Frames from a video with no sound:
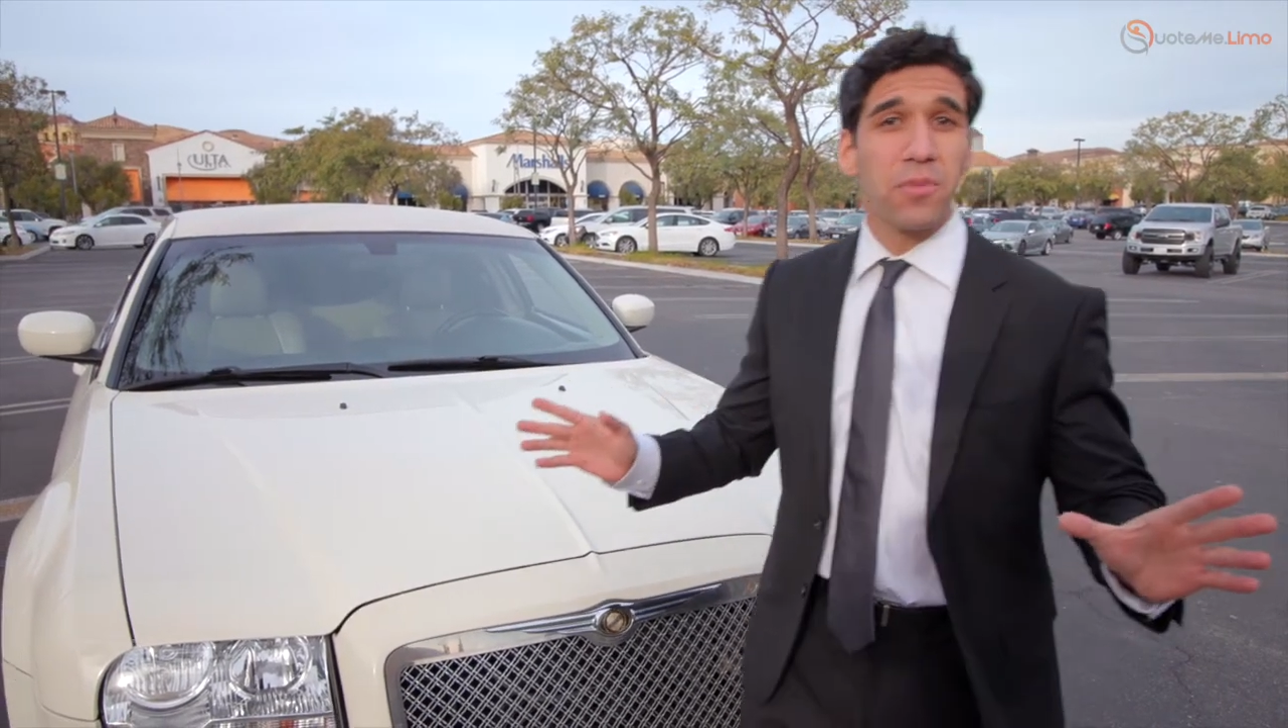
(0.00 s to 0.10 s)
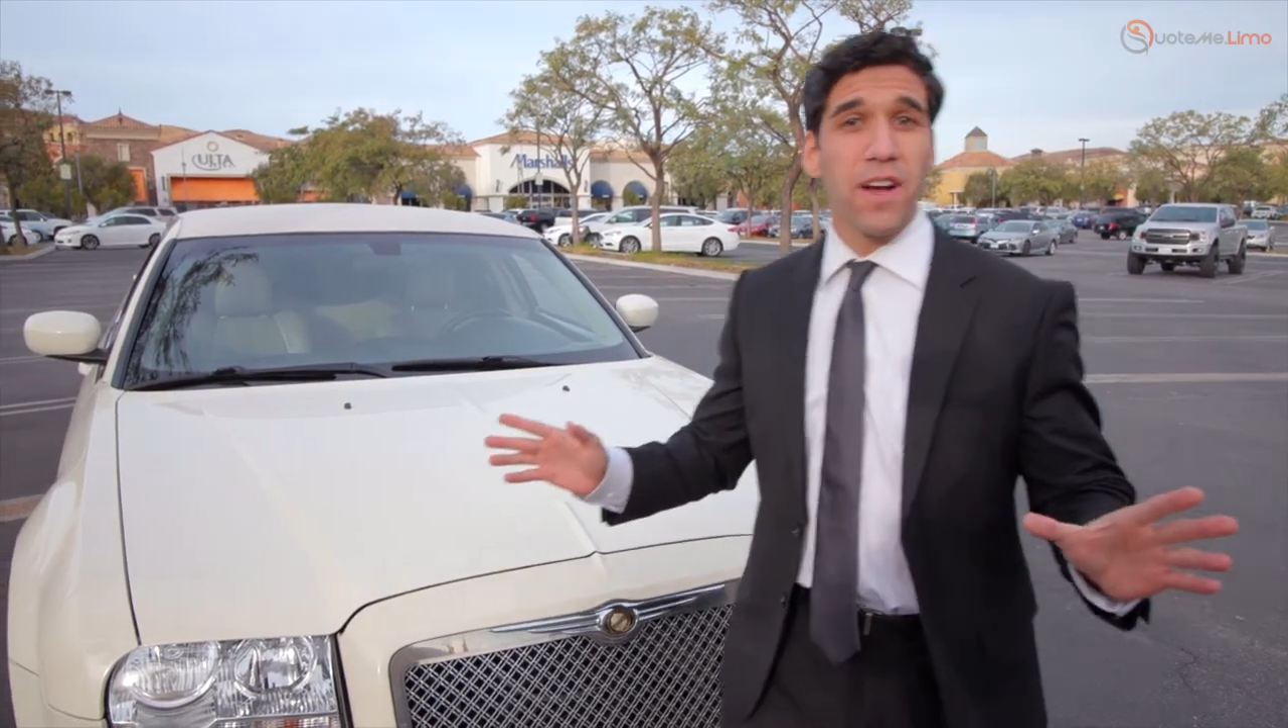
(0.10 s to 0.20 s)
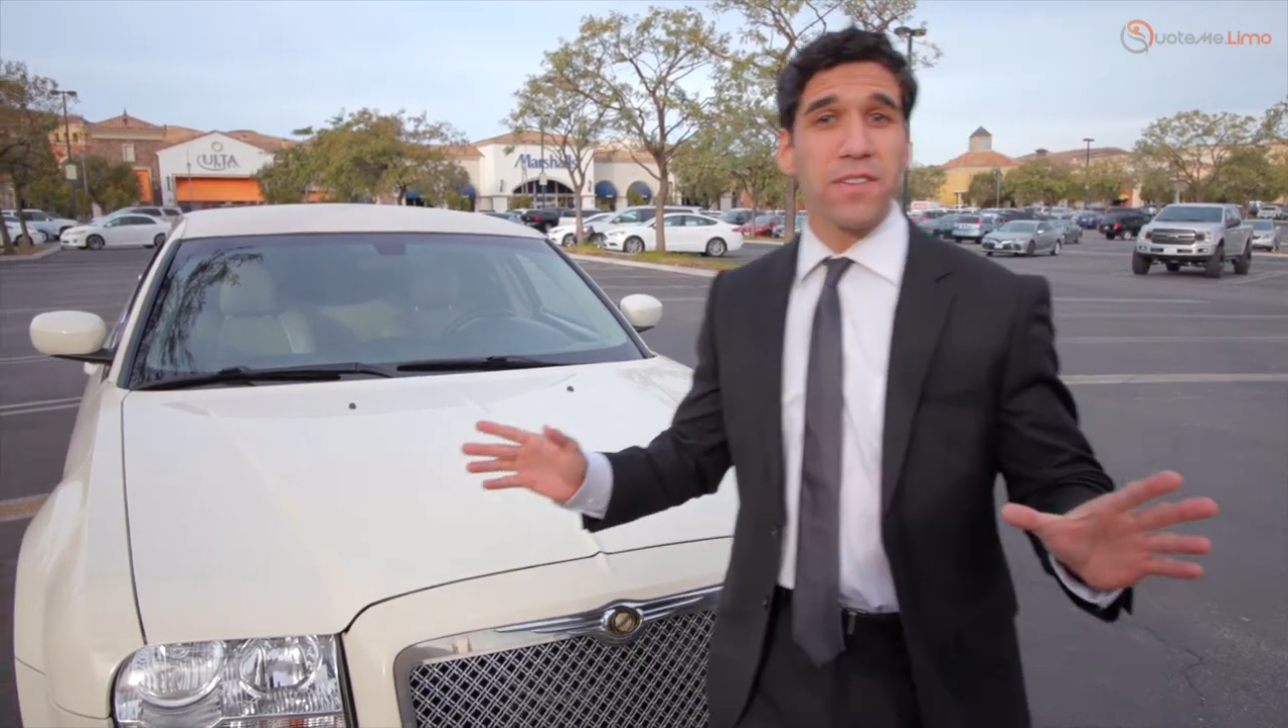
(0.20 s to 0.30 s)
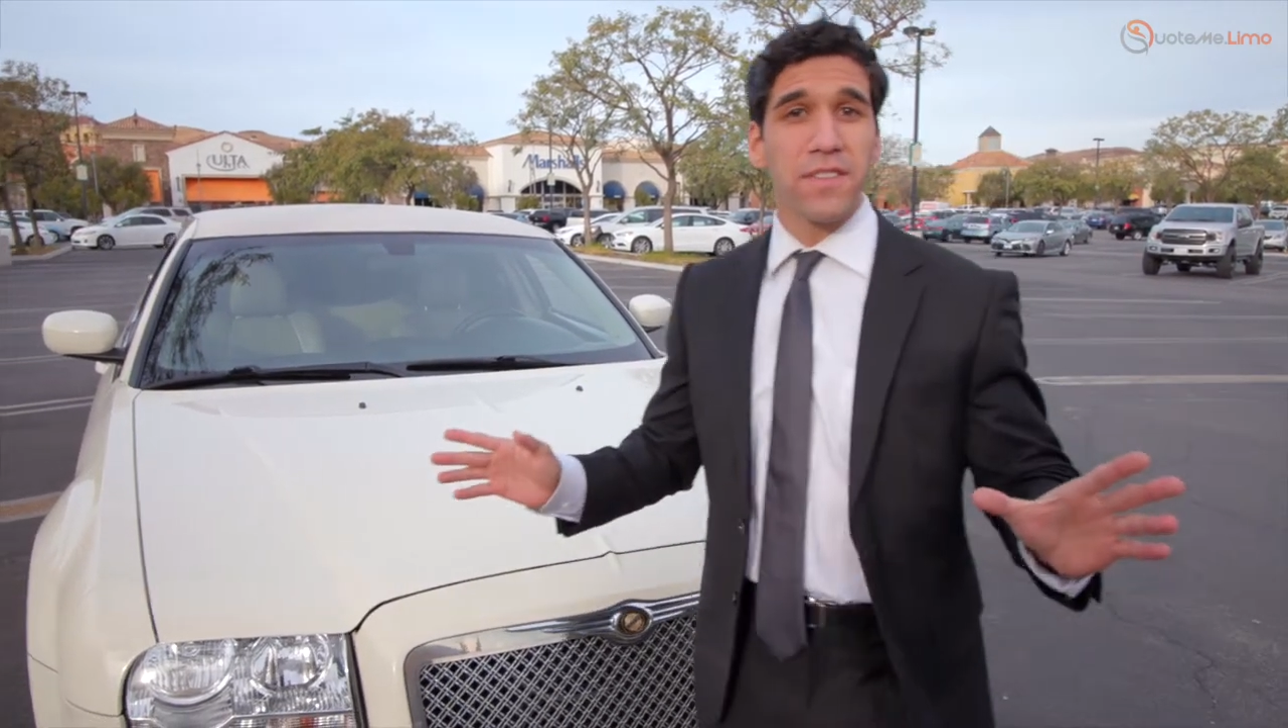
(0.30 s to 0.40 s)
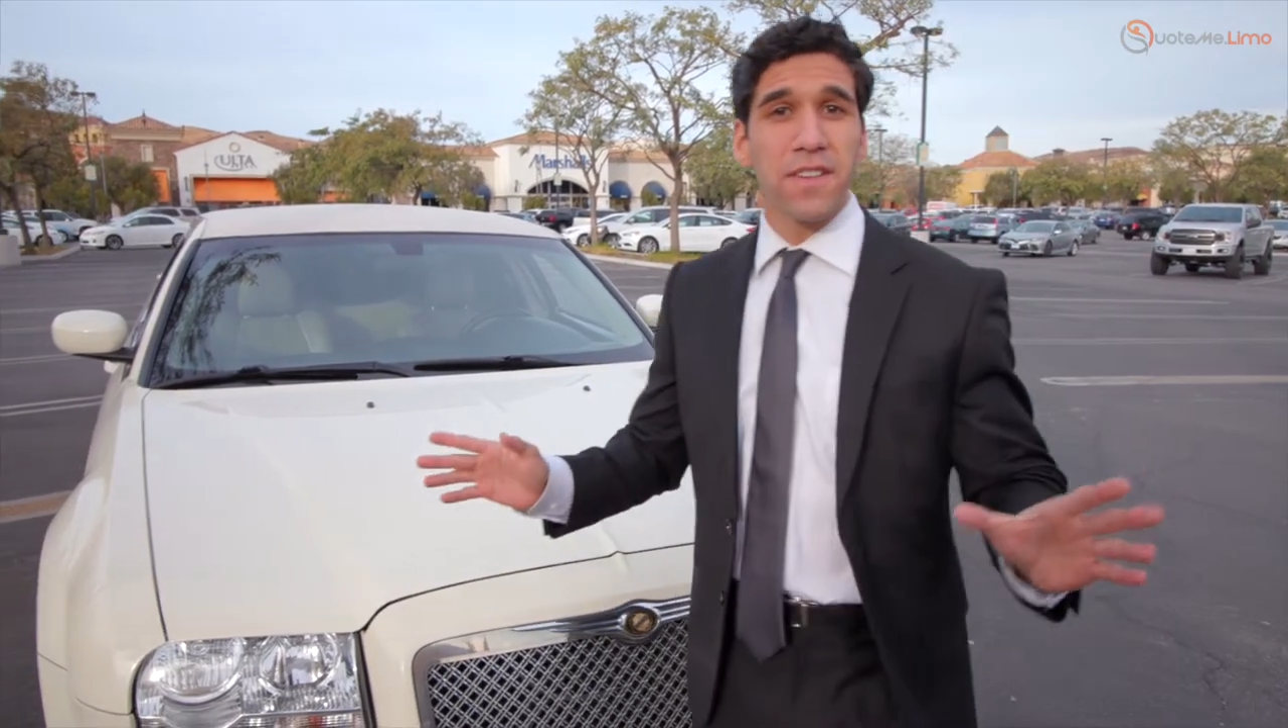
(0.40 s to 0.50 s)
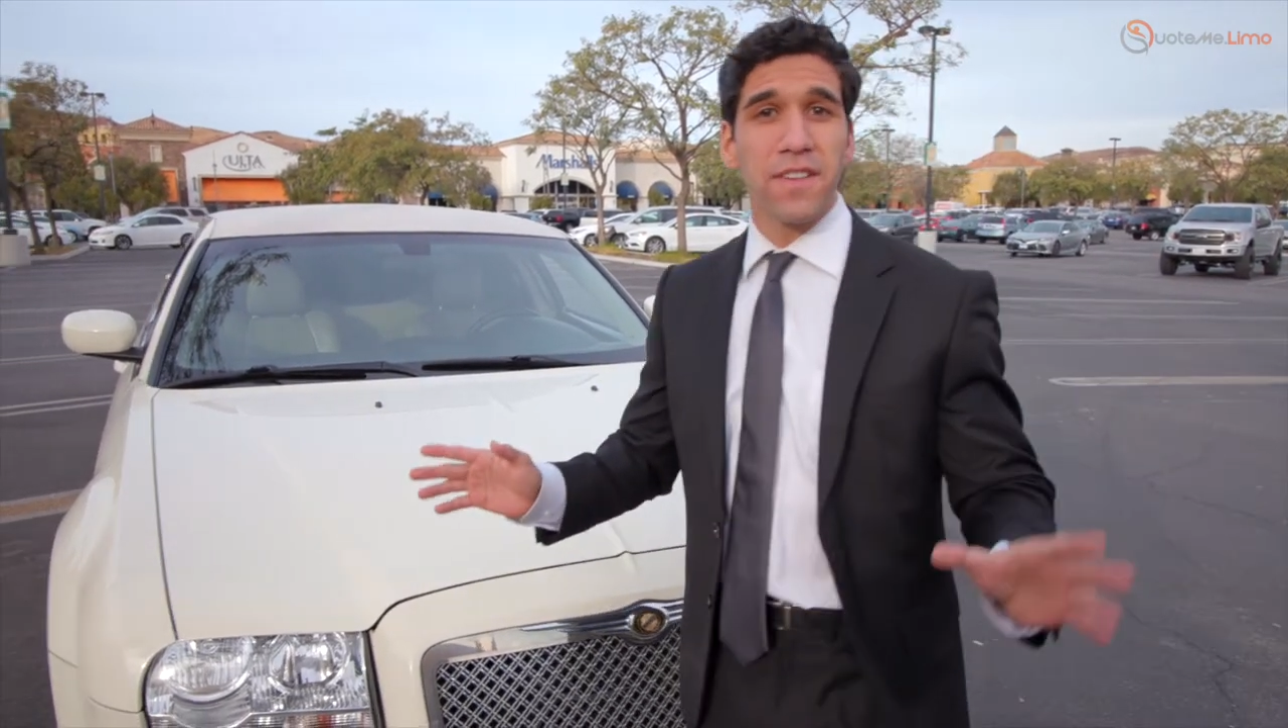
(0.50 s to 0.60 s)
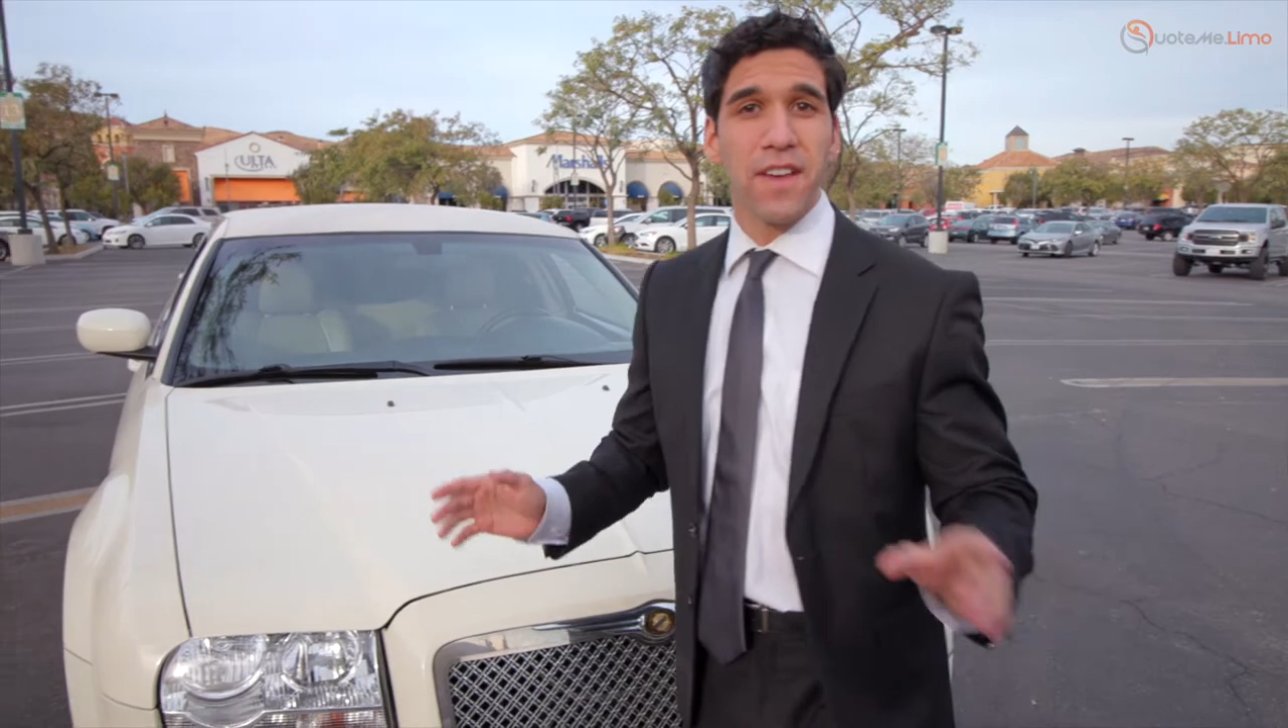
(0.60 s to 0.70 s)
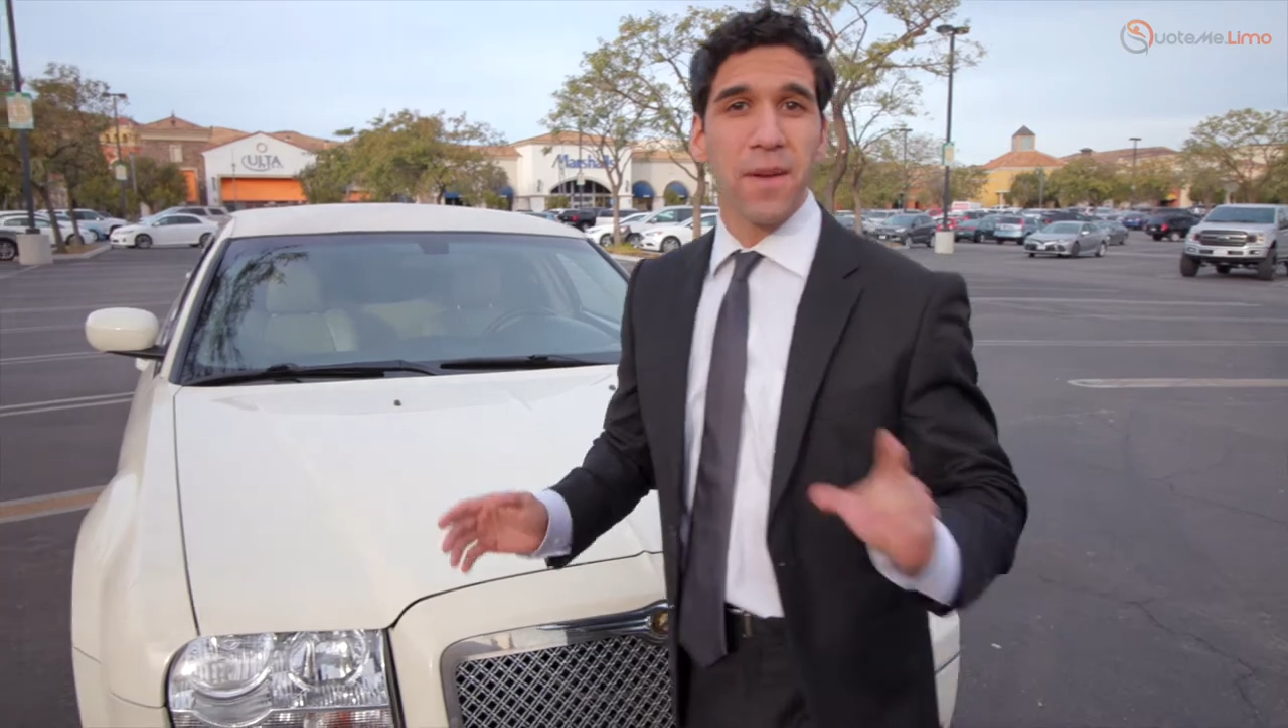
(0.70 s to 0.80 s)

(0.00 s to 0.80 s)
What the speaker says: processes